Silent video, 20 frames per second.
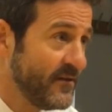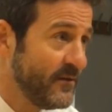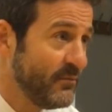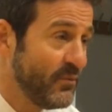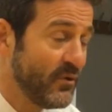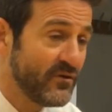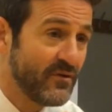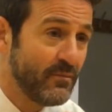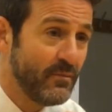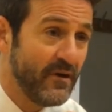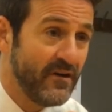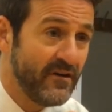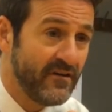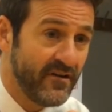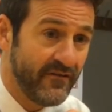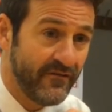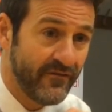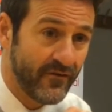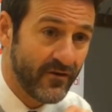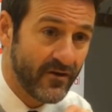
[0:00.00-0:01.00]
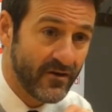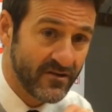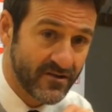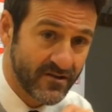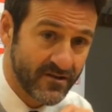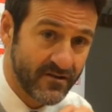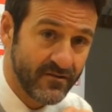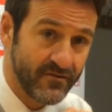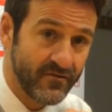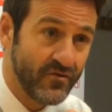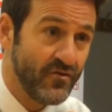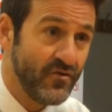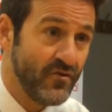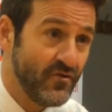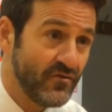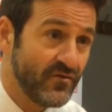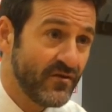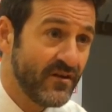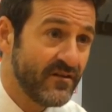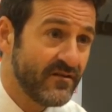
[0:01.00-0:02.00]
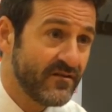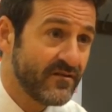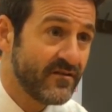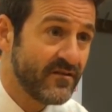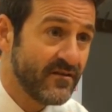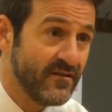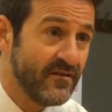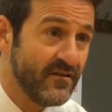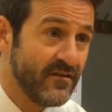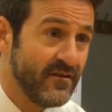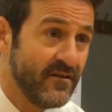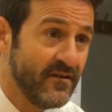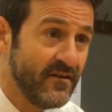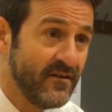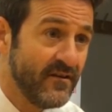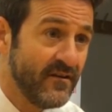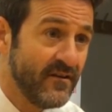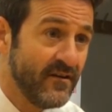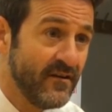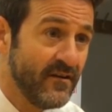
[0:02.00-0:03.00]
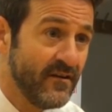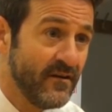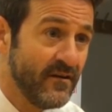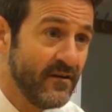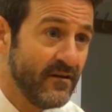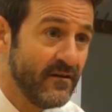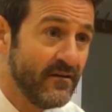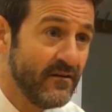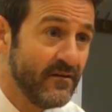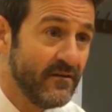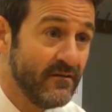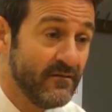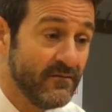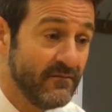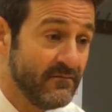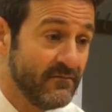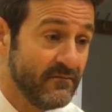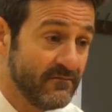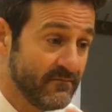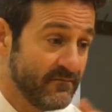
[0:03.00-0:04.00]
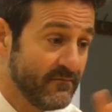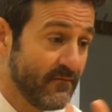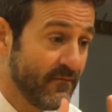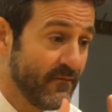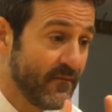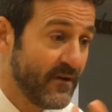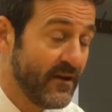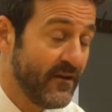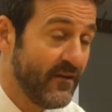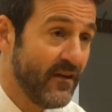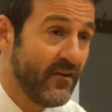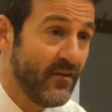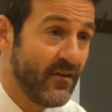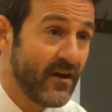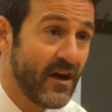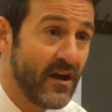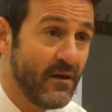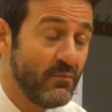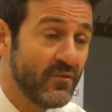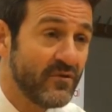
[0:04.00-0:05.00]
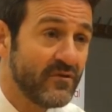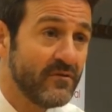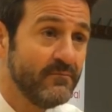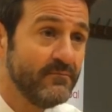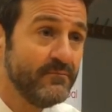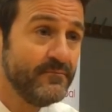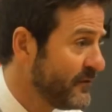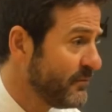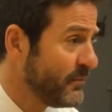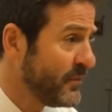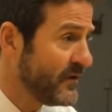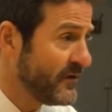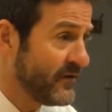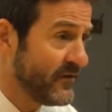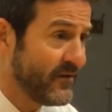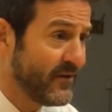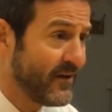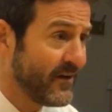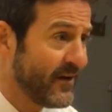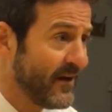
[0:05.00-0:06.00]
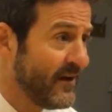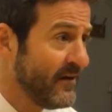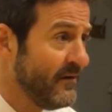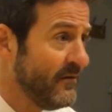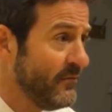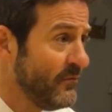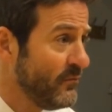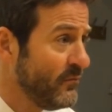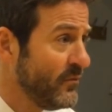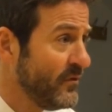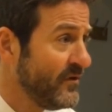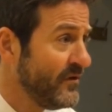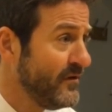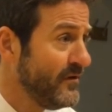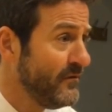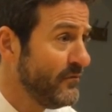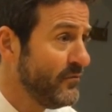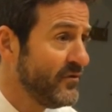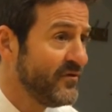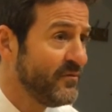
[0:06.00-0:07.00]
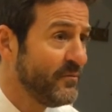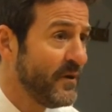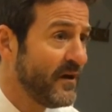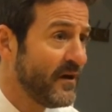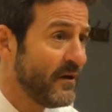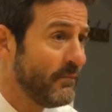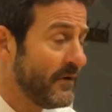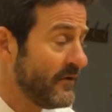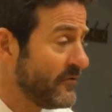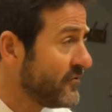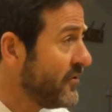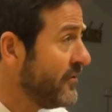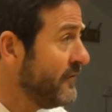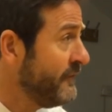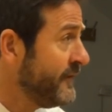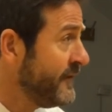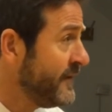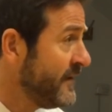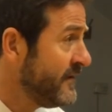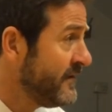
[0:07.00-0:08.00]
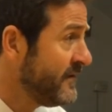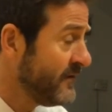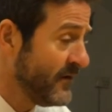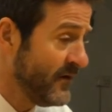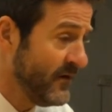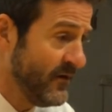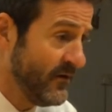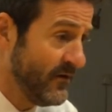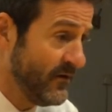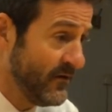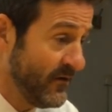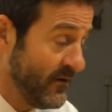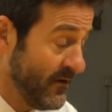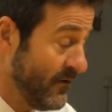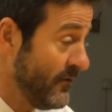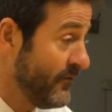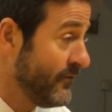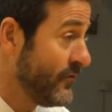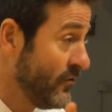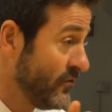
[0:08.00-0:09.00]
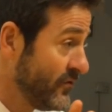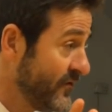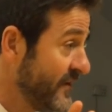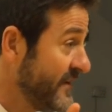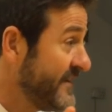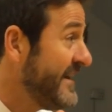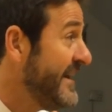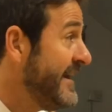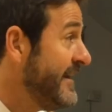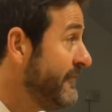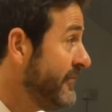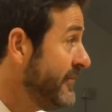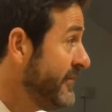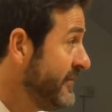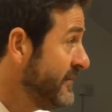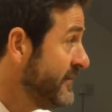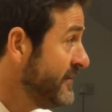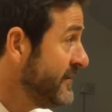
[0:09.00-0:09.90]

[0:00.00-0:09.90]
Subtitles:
possibility for us to use this in the games. But again, we speak about confidence. Of course, the delivery